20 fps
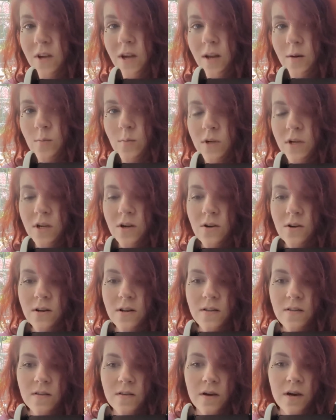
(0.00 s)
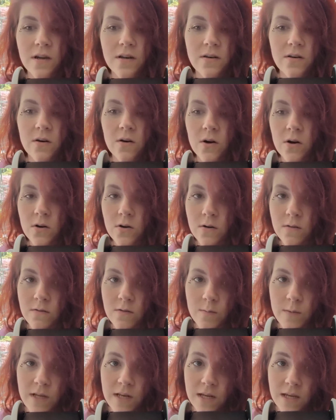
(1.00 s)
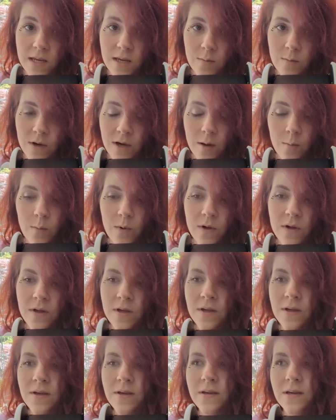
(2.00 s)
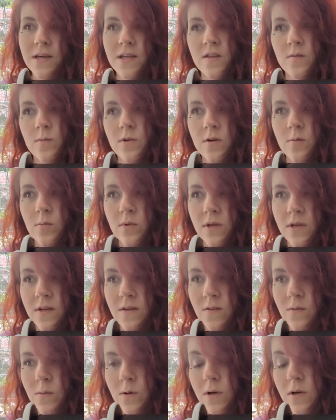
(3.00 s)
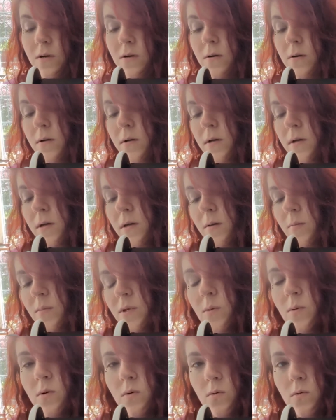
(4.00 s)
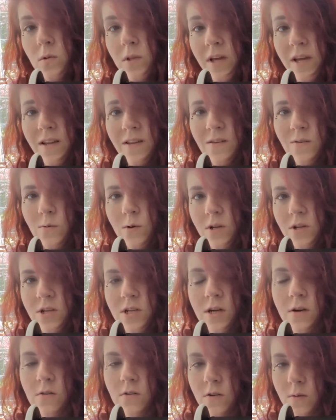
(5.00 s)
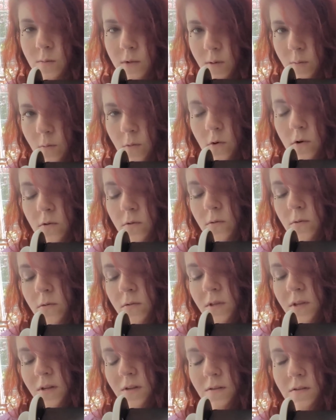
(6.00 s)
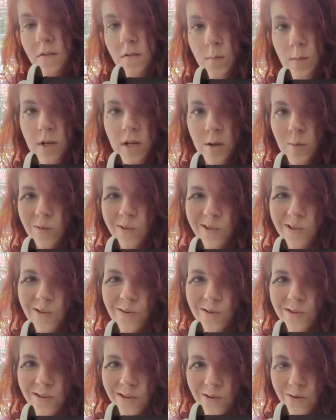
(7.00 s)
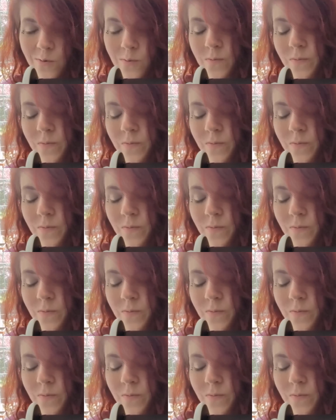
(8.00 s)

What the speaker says: gotten bigger and it's gotten harder for me to keep up. It's been a place where people who like to reach out to me more through things have been able to too.